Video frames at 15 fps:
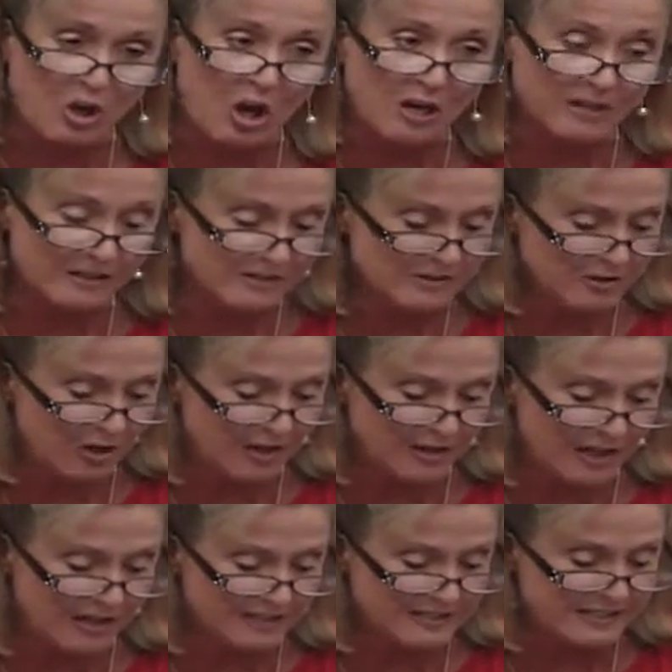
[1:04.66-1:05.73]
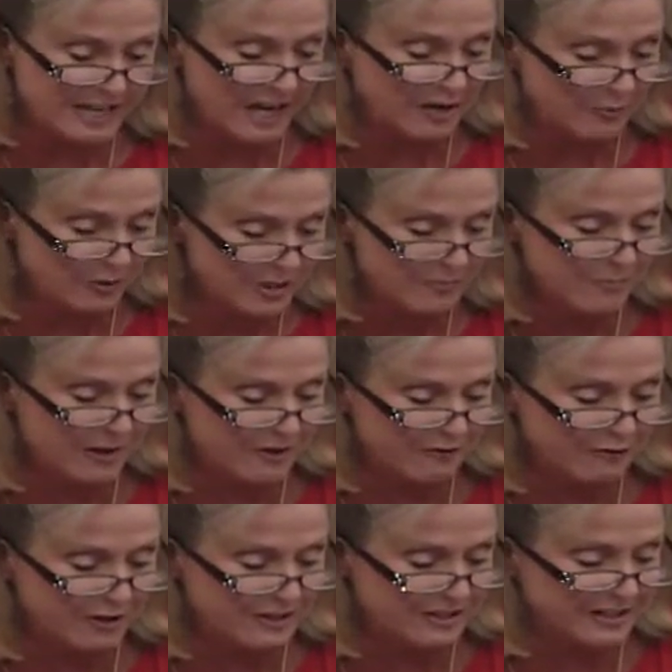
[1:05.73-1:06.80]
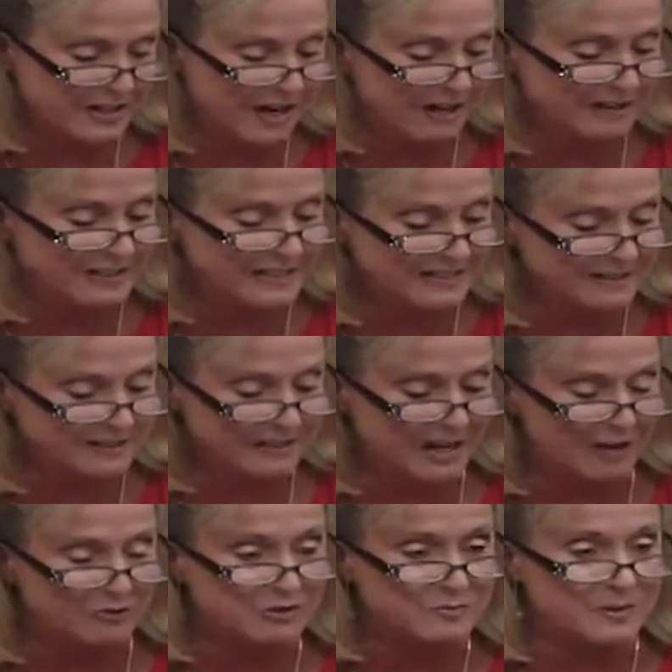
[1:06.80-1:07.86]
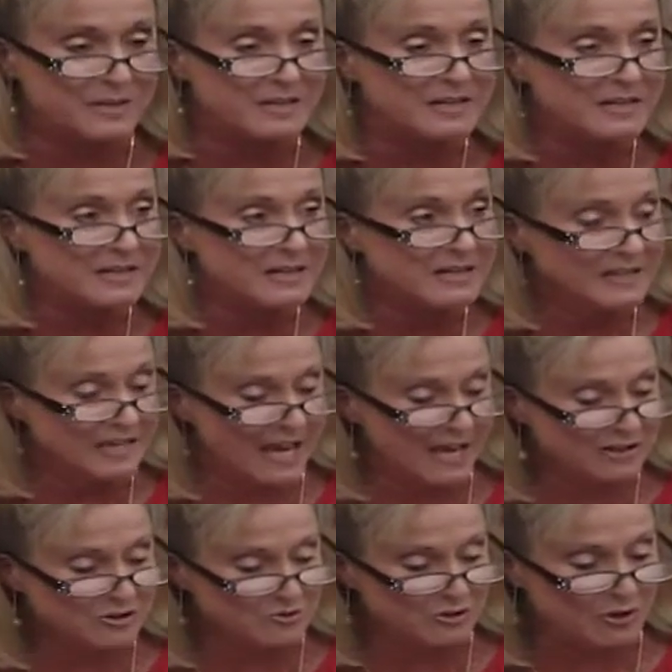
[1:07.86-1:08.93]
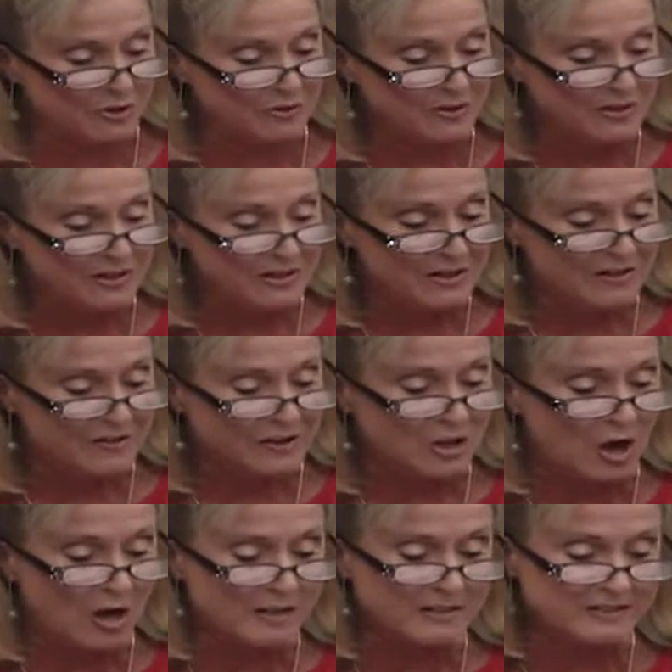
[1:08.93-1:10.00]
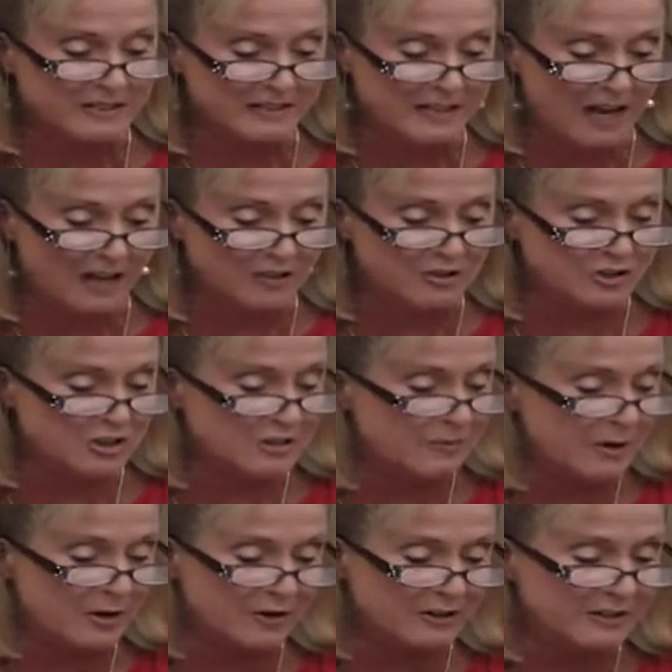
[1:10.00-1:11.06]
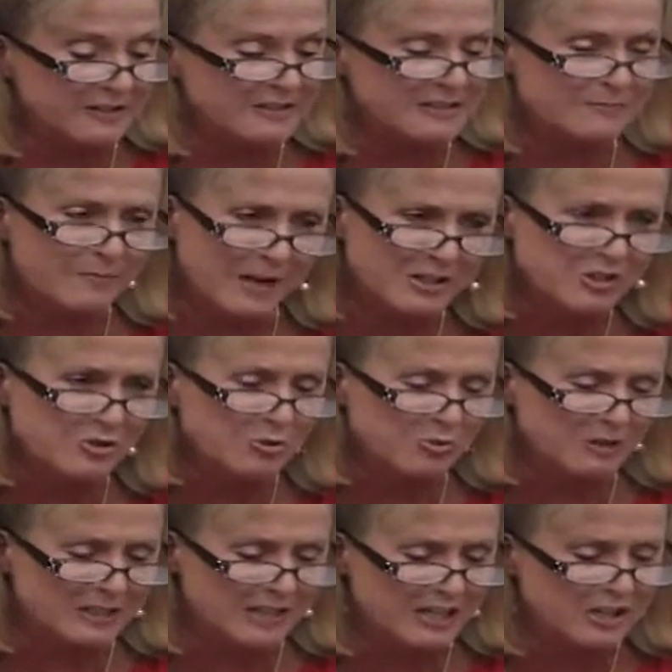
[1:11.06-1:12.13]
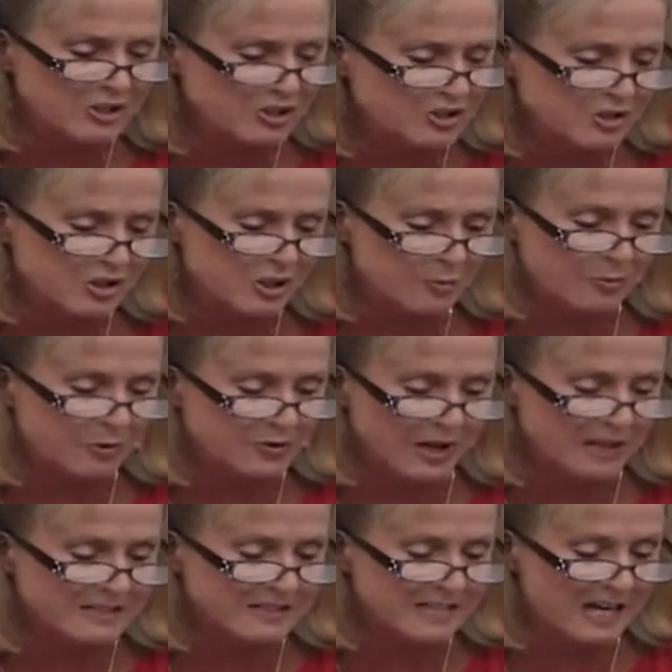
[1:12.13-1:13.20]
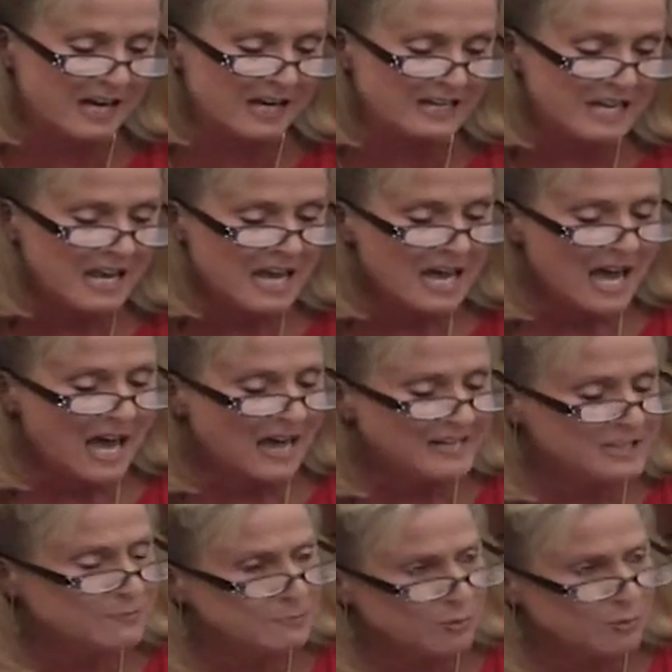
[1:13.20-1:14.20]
Caucus on ASEAN with my friend and colleague, Congressman Castro. The caucus acknowledges America's special relationship with ASEAN and is